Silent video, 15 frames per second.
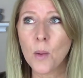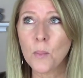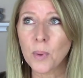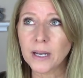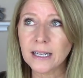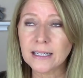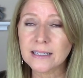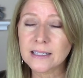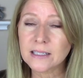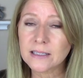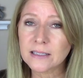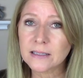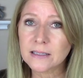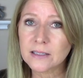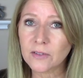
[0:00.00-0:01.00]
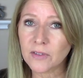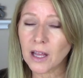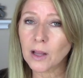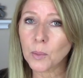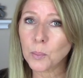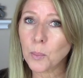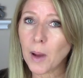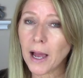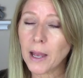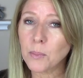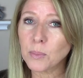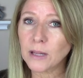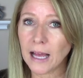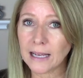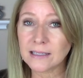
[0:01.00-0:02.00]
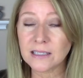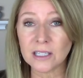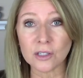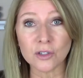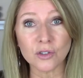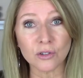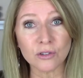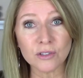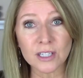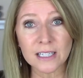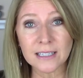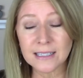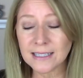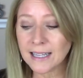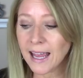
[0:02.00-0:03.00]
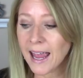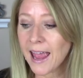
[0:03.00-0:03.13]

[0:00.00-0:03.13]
but it is developed by plastic surgeons